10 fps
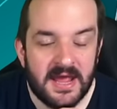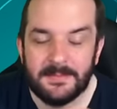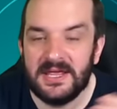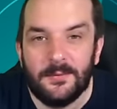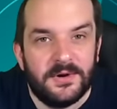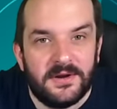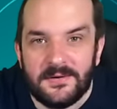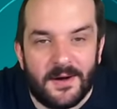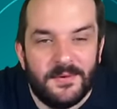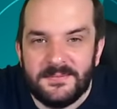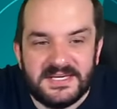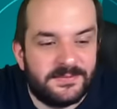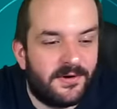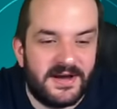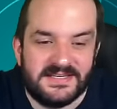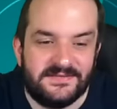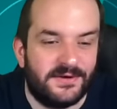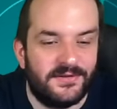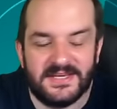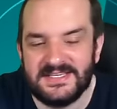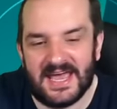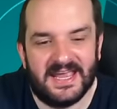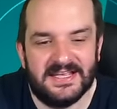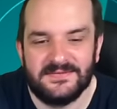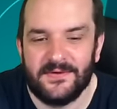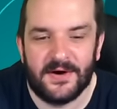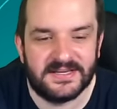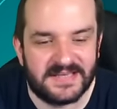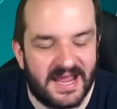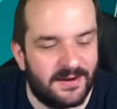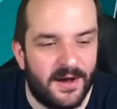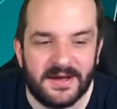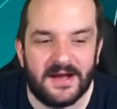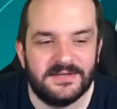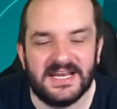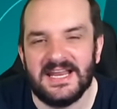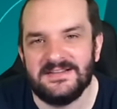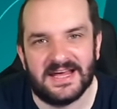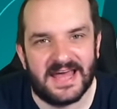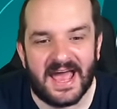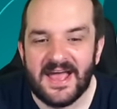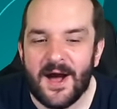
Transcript: But I wouldn't I wouldn't be surprised if Son does that against Forest. Anyway, I'm, I'm just going to leave that there.